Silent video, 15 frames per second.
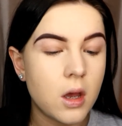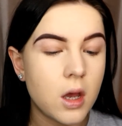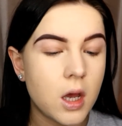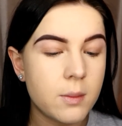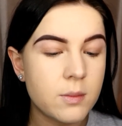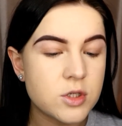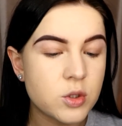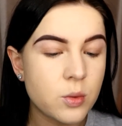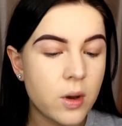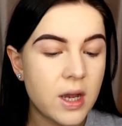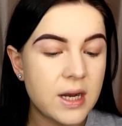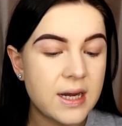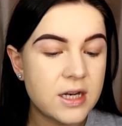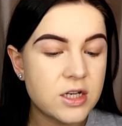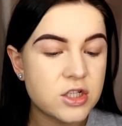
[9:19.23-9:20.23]
Um, so
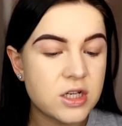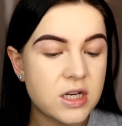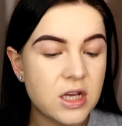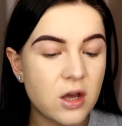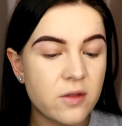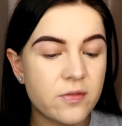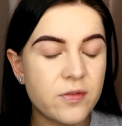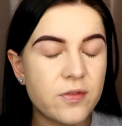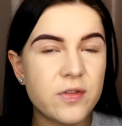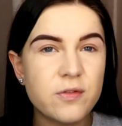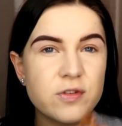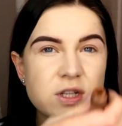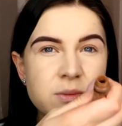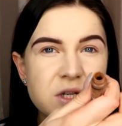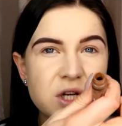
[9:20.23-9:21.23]
I literally,
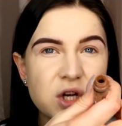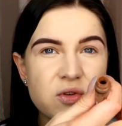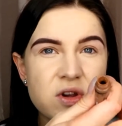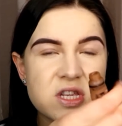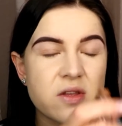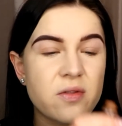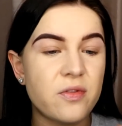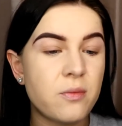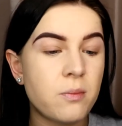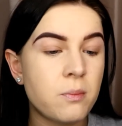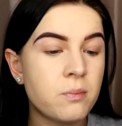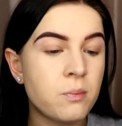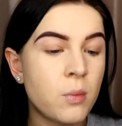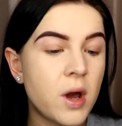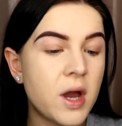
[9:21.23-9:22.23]
for some particular reason,
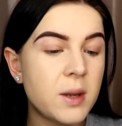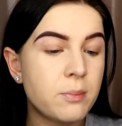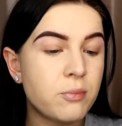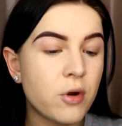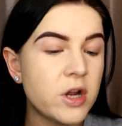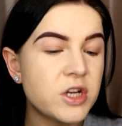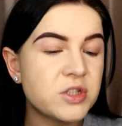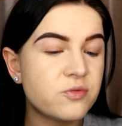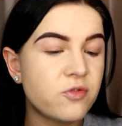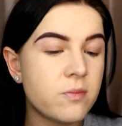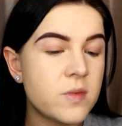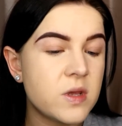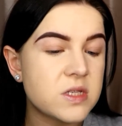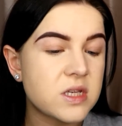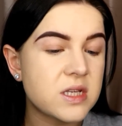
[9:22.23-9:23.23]
my brush
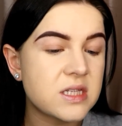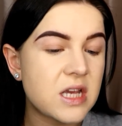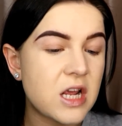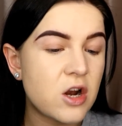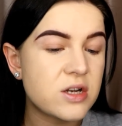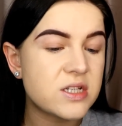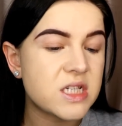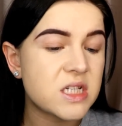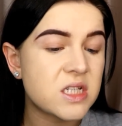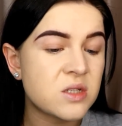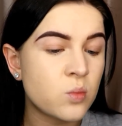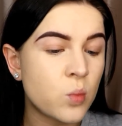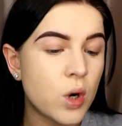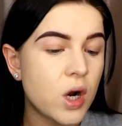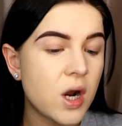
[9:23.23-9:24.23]
from this concealer
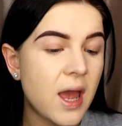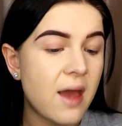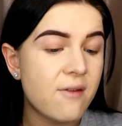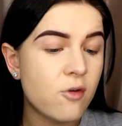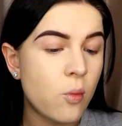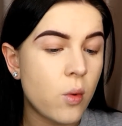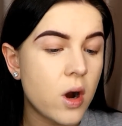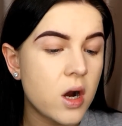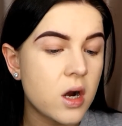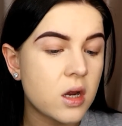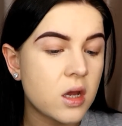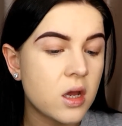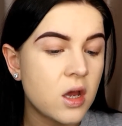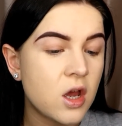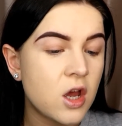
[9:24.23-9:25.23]
didn't work, ever
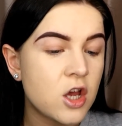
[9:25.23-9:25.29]
work.